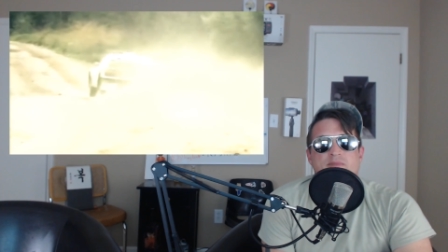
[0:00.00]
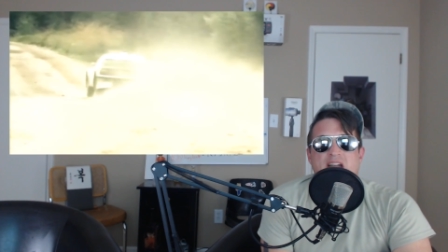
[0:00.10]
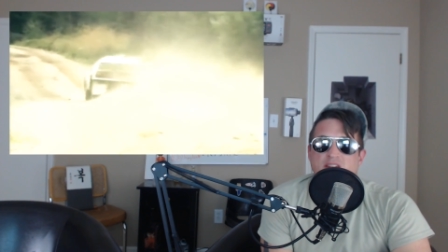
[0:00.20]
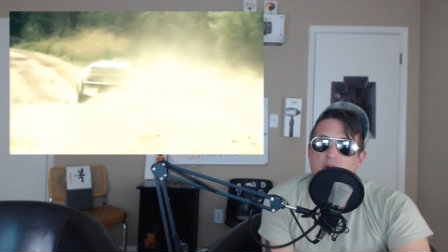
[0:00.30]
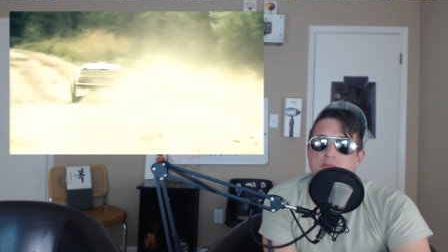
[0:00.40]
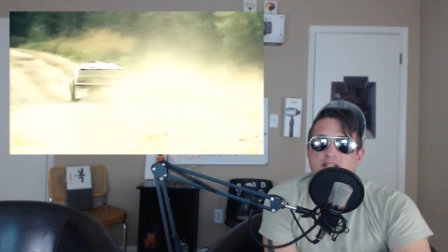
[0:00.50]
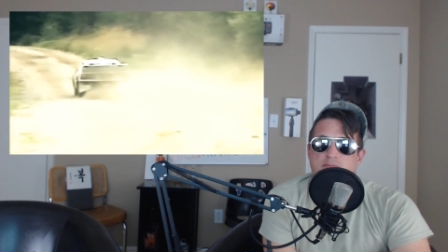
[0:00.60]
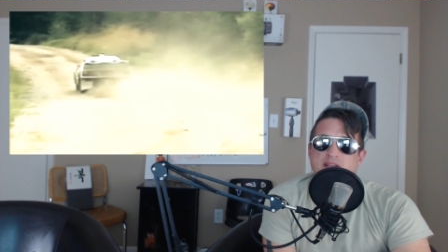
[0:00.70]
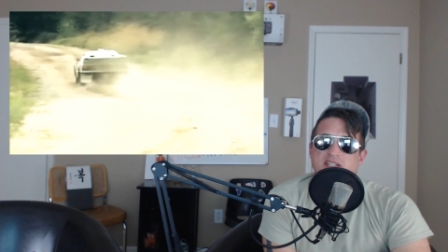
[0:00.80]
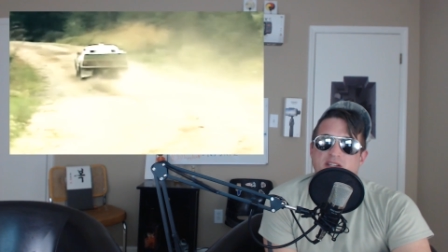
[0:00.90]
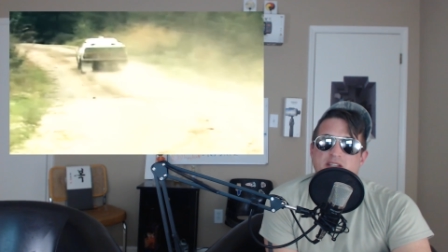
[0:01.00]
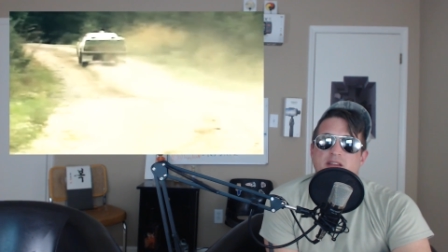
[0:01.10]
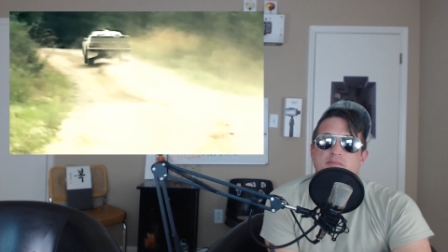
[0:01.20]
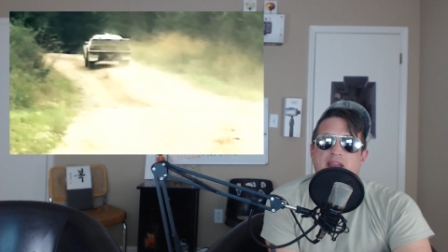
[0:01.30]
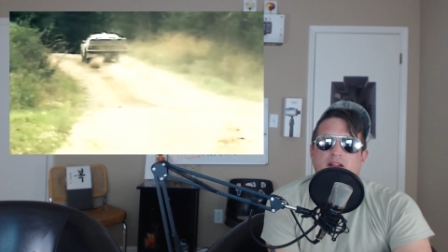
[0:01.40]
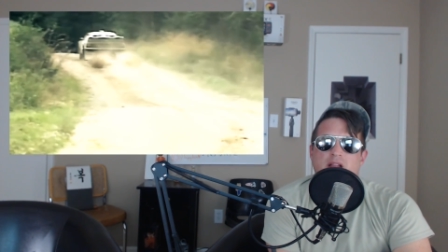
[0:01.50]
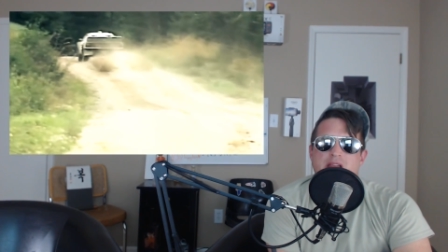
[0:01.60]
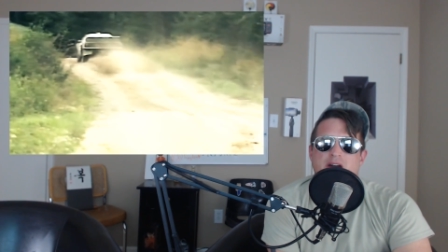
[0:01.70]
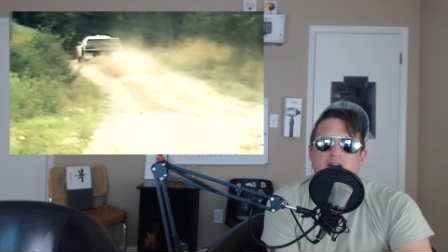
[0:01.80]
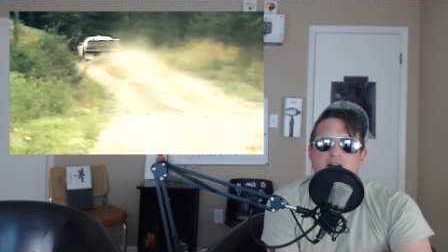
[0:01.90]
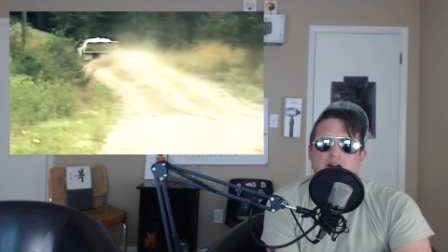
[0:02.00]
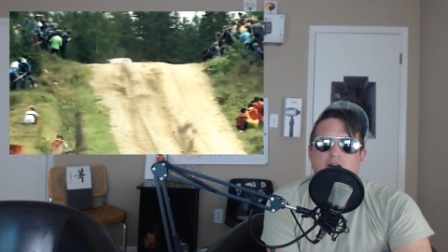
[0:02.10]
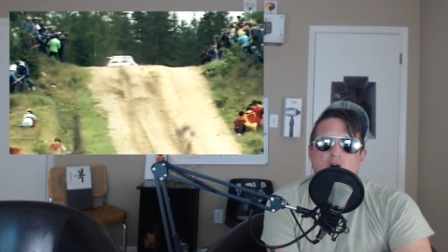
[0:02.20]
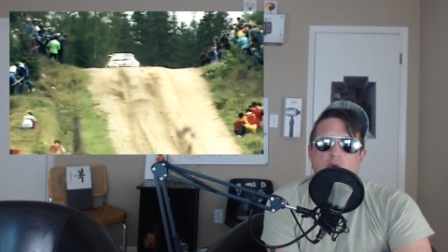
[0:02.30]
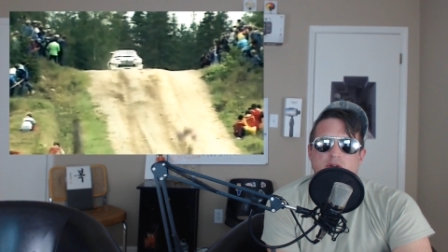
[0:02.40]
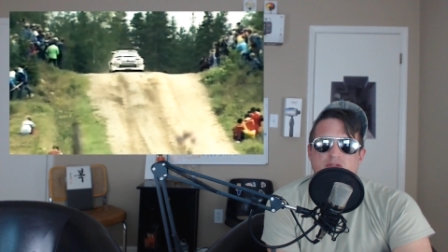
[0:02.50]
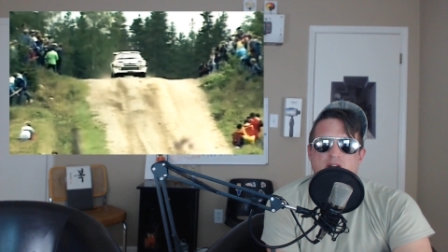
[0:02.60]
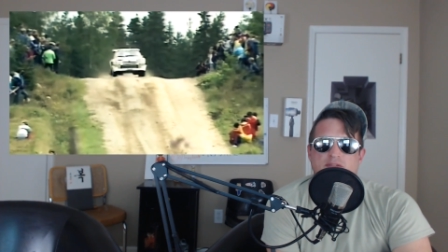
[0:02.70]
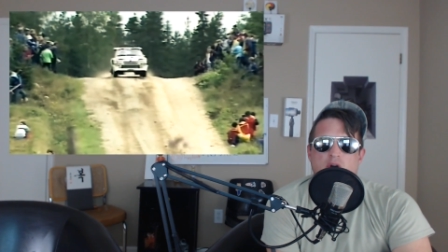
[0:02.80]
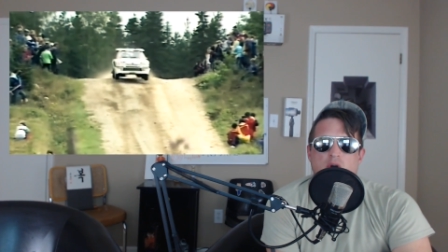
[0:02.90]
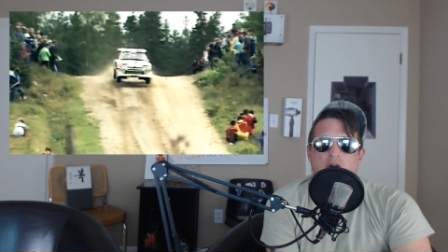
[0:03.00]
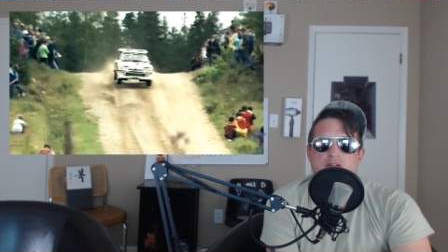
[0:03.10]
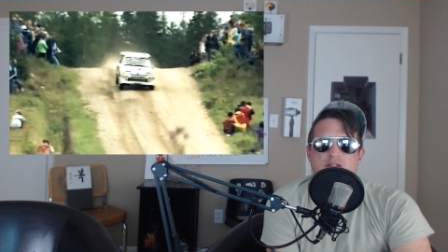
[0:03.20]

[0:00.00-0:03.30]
I know Mitsubishi did make a lot of uh, all-wheel drive cars.